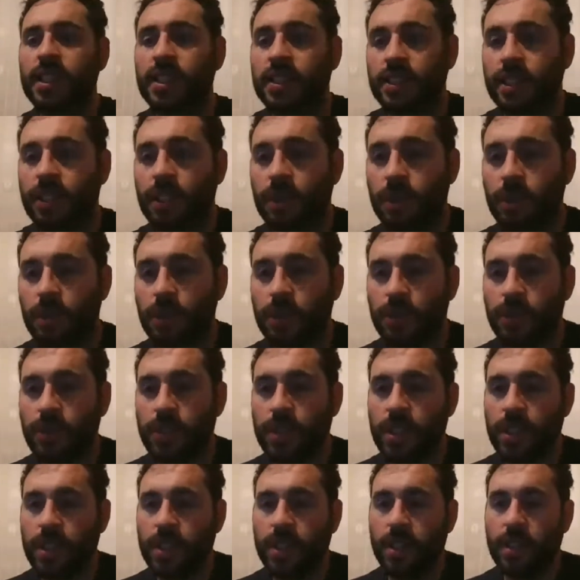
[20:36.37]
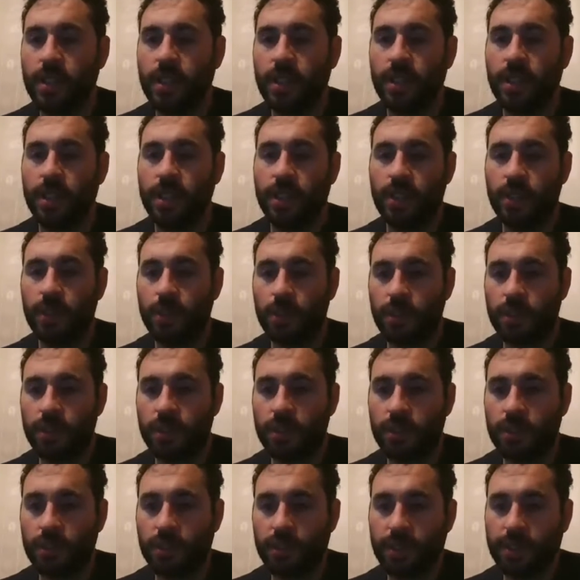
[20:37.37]
Now,
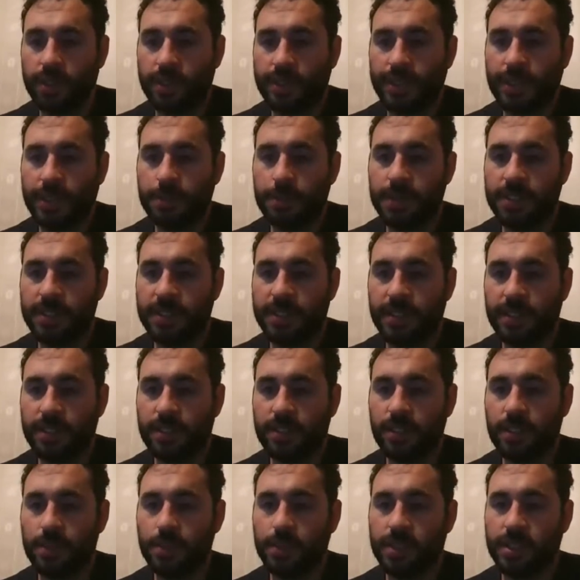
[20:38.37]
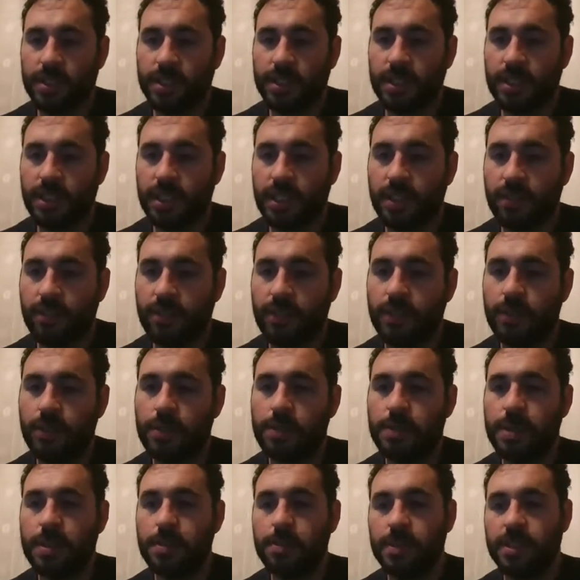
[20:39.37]
Sigma said something. If I
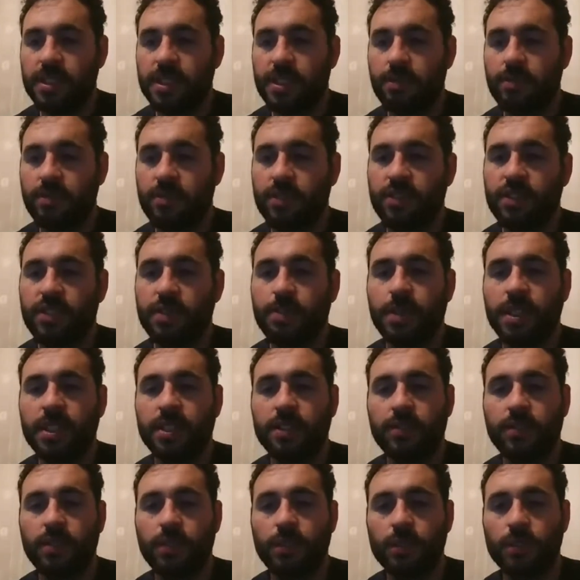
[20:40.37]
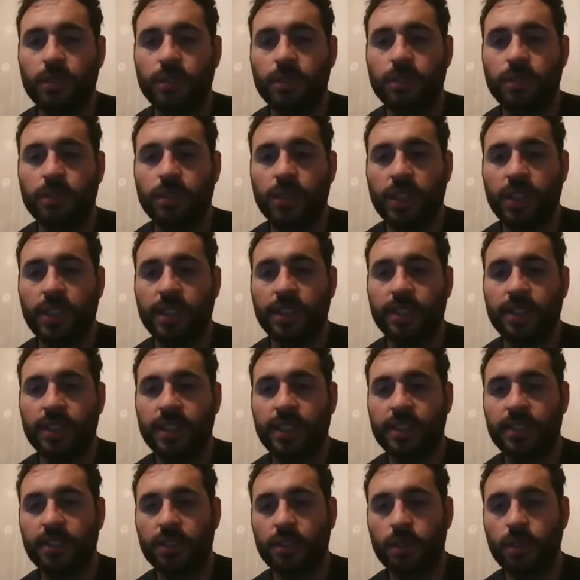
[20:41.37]
remember, the M50 manifold also has
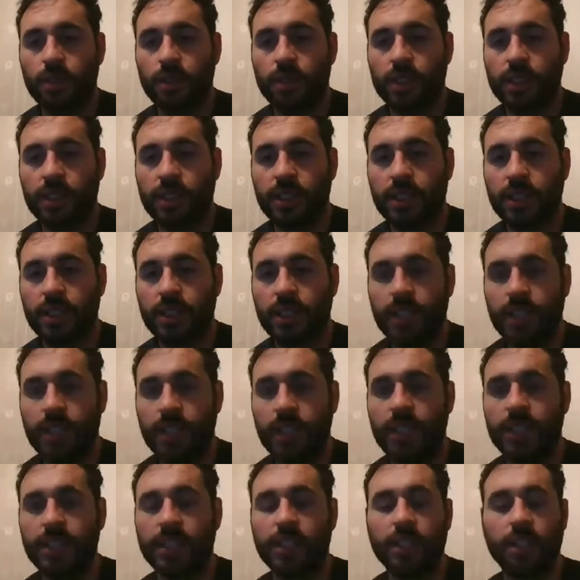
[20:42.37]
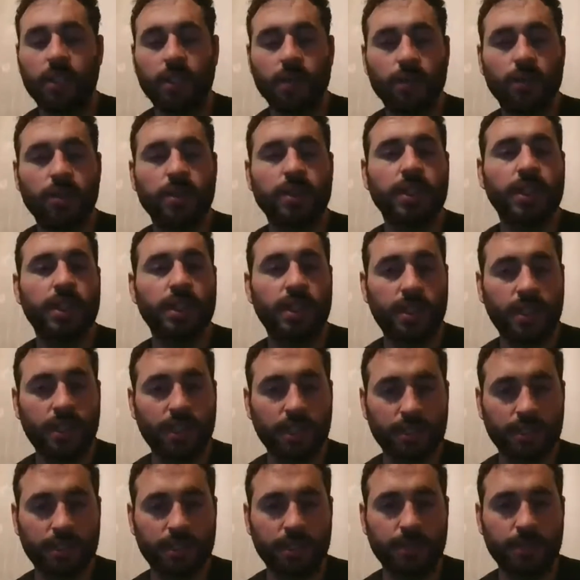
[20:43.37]
less torque in the lows. It
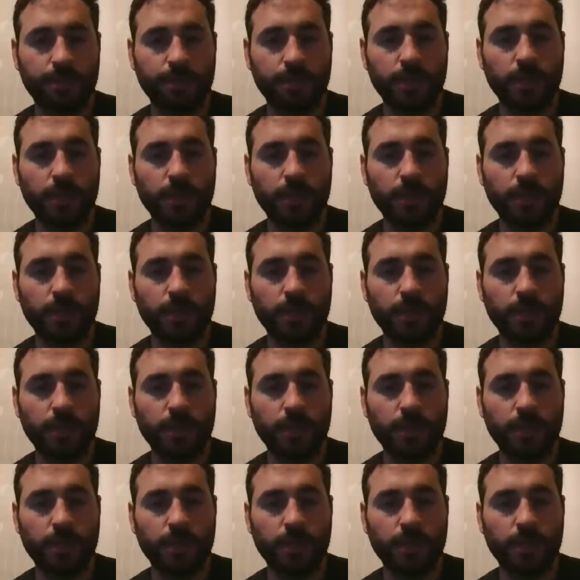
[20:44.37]
does,